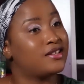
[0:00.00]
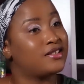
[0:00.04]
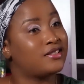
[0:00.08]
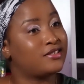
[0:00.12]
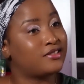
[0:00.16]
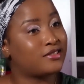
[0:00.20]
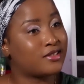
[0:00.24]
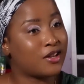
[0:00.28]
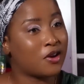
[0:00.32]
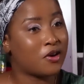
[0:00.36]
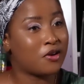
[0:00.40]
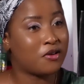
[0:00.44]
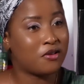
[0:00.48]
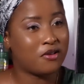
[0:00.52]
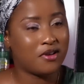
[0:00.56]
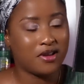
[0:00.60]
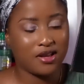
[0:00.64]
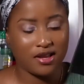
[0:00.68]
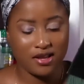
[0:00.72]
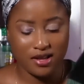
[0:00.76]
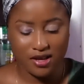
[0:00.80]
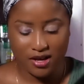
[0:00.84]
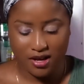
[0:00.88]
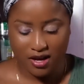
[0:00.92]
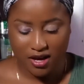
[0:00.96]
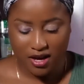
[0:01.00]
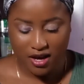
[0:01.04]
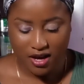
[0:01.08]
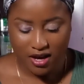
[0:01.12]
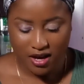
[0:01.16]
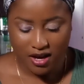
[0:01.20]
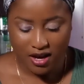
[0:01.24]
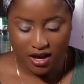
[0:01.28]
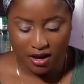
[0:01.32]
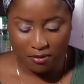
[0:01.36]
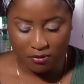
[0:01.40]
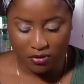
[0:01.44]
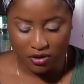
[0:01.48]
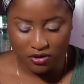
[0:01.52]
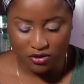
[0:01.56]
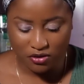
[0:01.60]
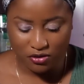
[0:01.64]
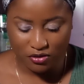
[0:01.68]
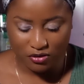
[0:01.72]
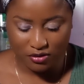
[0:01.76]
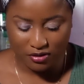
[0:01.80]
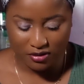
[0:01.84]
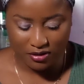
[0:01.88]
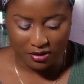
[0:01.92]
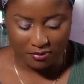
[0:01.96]
So I'm going to
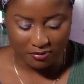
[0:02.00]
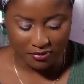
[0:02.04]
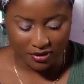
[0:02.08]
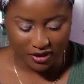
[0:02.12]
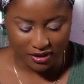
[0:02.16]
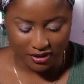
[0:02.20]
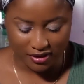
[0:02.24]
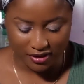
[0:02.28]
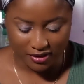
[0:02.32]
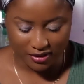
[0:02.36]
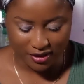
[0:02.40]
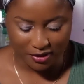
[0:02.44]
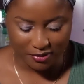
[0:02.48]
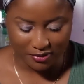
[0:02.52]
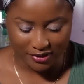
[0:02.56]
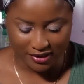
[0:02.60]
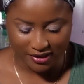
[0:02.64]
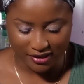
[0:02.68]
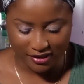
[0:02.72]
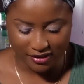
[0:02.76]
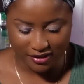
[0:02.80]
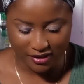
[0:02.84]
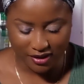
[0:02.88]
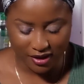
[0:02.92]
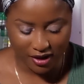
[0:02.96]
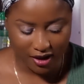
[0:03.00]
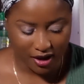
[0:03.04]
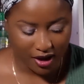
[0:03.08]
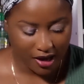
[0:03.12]
do something shouting.